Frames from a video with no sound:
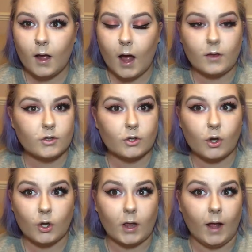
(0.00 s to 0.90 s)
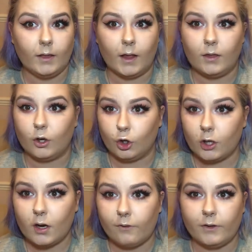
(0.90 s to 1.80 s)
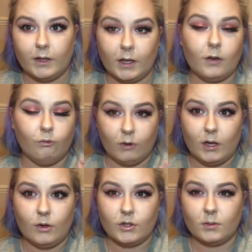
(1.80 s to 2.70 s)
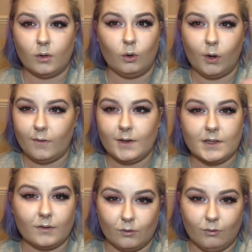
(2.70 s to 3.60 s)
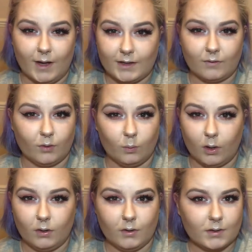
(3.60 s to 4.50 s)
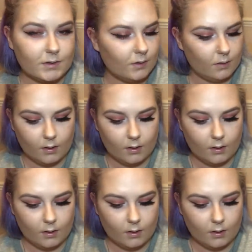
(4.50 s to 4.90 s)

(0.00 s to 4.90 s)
And they're so good. And, like, they're good enough, like, you can reuse them. They're not even as if they're wrecked after one use.